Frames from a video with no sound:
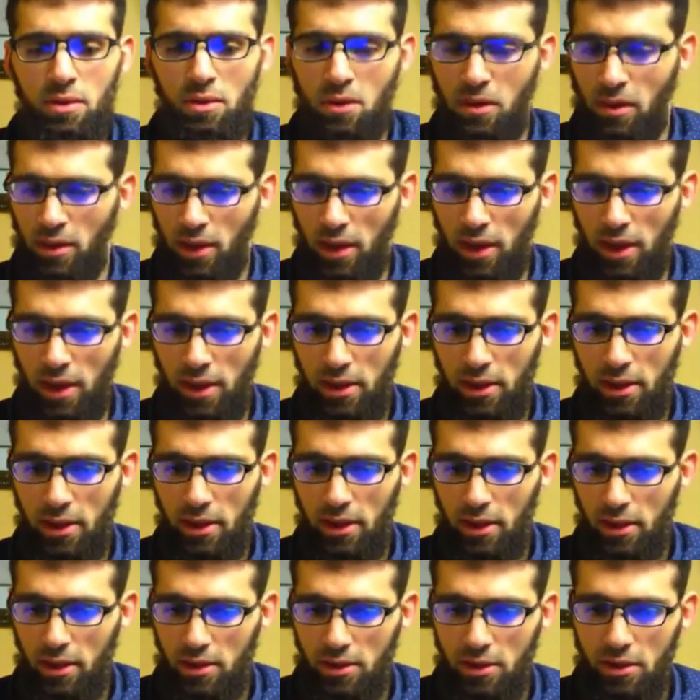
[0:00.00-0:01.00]
And
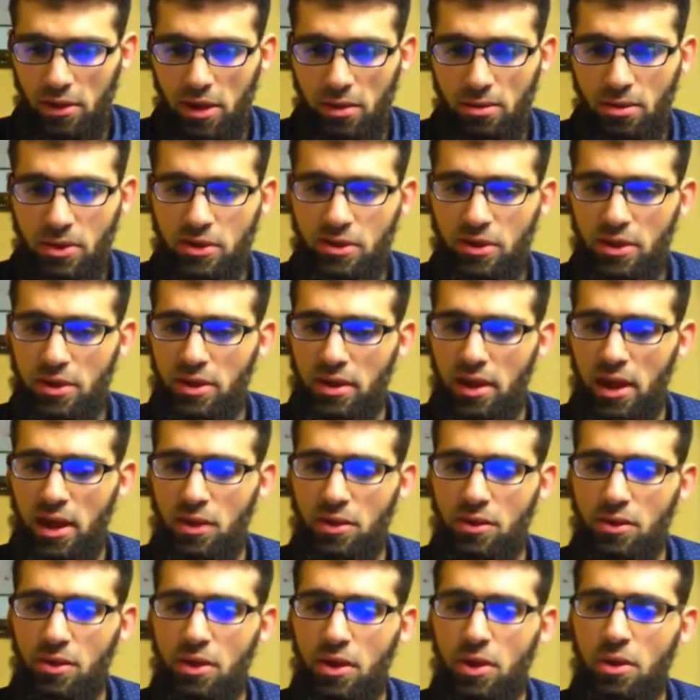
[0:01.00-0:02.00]
to demonstrate that,
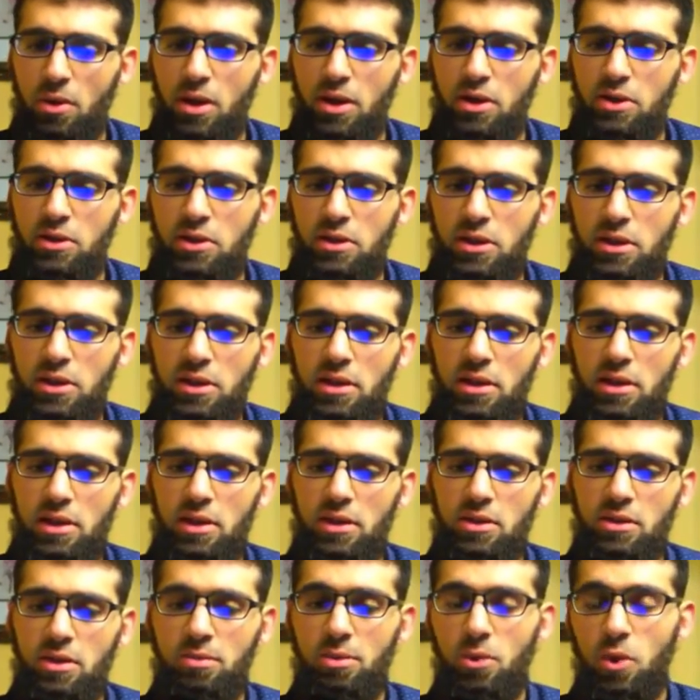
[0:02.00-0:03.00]

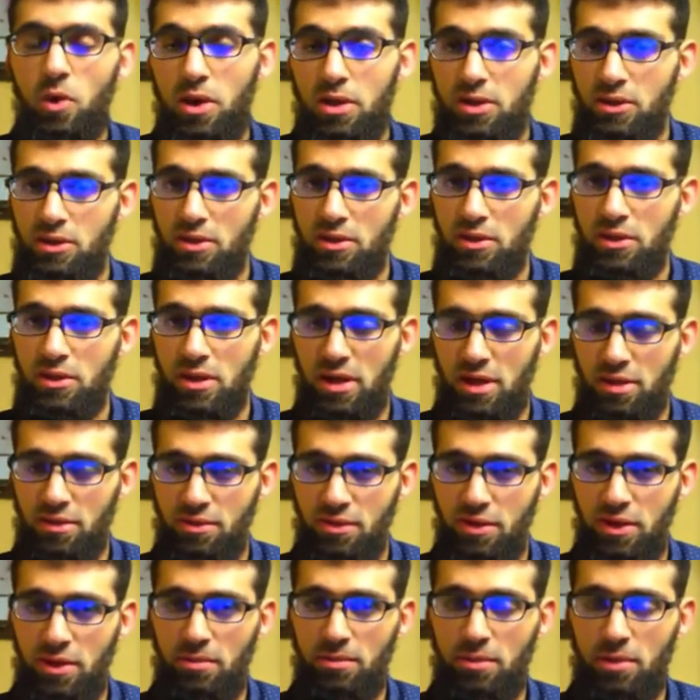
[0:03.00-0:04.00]
some questions that I've
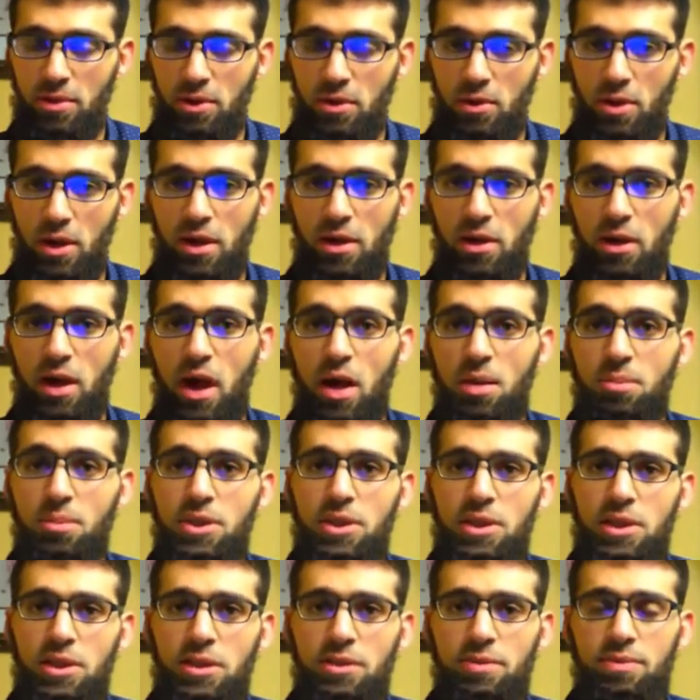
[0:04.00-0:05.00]
seen quite
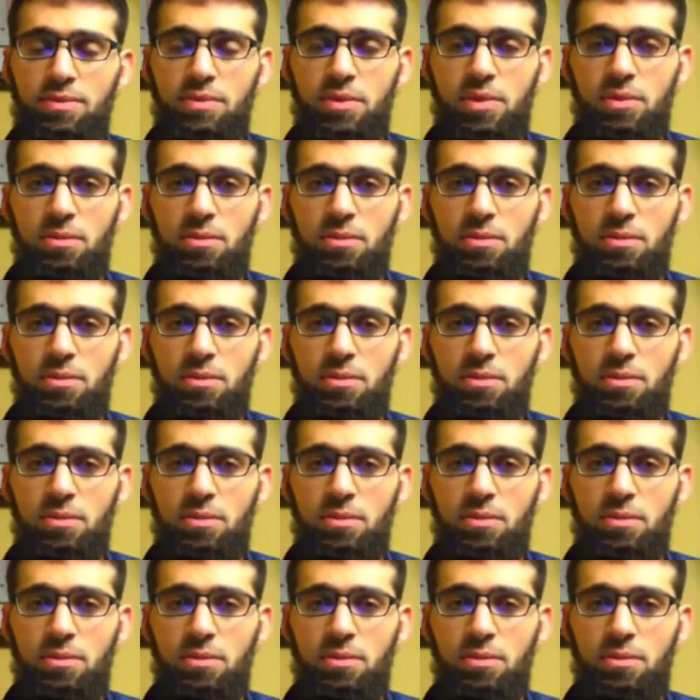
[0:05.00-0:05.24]
commonly